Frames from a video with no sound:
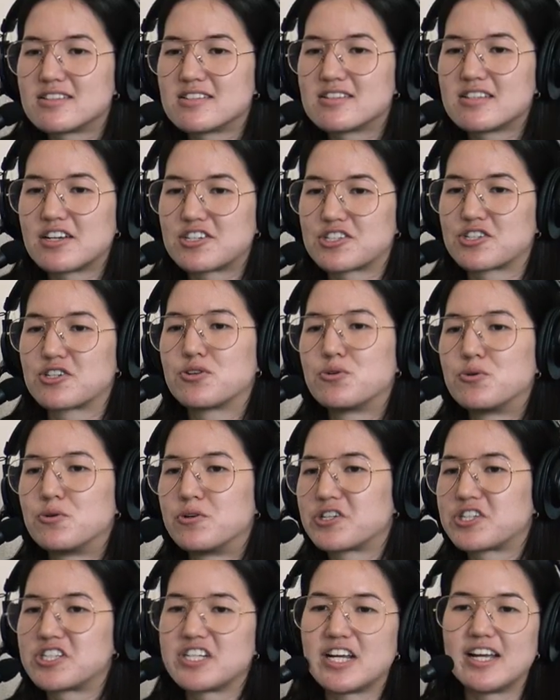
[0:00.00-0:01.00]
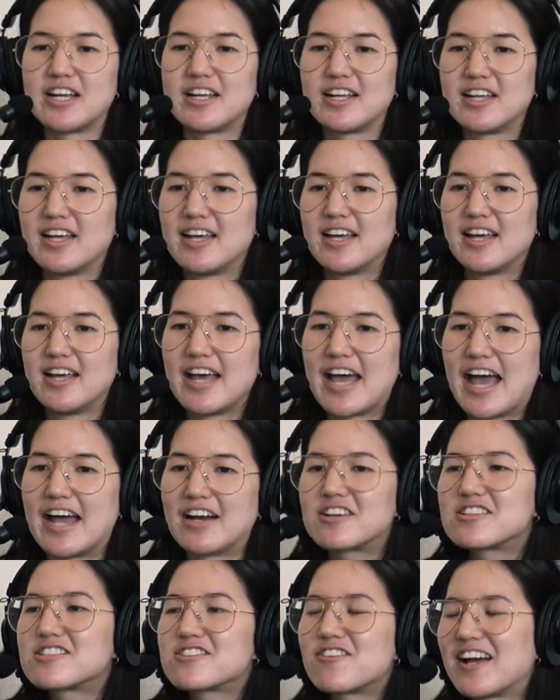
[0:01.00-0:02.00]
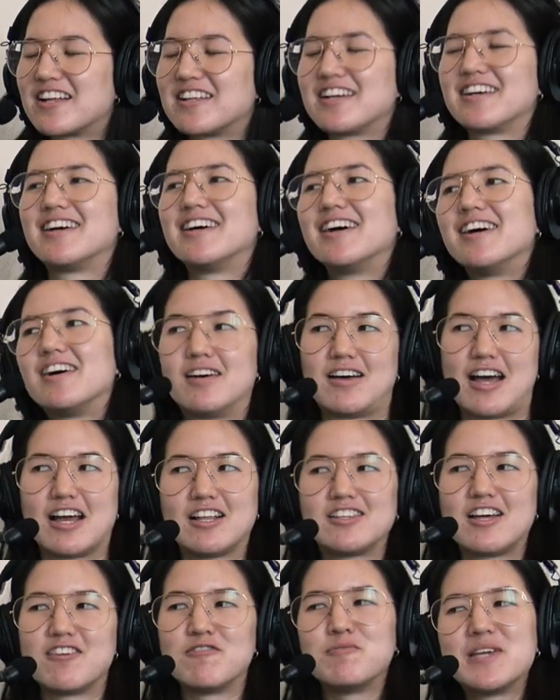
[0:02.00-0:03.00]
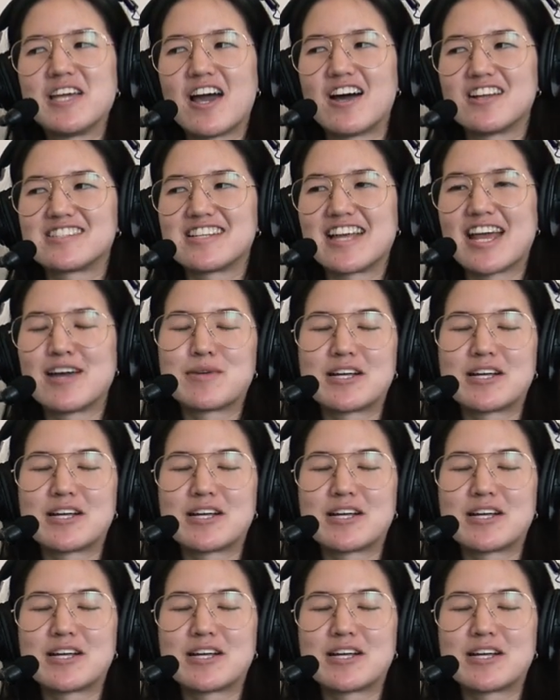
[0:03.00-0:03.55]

such cool shit. And also, I I love Beyonce.